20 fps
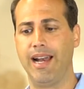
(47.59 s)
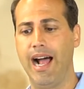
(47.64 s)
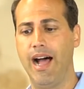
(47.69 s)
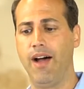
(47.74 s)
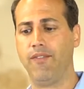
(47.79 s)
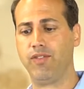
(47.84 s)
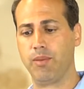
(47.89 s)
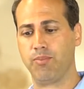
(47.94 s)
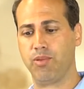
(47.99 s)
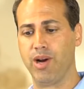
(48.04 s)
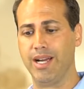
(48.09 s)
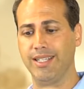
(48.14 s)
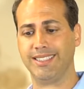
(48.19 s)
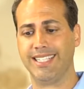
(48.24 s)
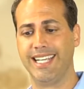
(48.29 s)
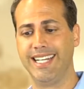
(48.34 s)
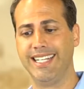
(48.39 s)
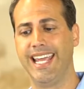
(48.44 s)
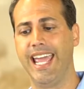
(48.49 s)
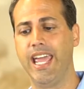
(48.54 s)
Hot off the press.
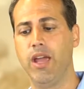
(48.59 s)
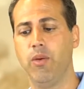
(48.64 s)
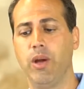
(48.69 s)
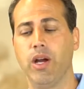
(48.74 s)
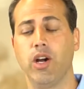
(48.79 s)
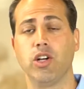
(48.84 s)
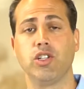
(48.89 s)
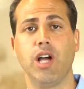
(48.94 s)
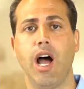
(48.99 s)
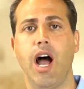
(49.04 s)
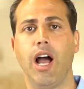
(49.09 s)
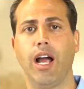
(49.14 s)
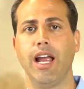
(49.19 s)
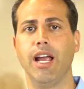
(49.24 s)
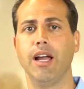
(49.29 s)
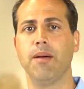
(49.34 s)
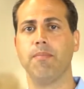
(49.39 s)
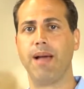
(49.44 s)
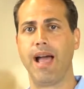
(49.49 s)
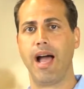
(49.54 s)
Today we are
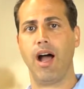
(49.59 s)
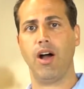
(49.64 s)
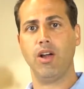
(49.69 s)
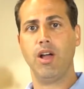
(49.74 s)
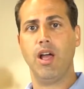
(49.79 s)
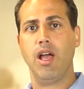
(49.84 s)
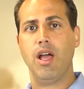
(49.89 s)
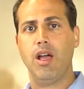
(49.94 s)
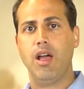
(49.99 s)
talking about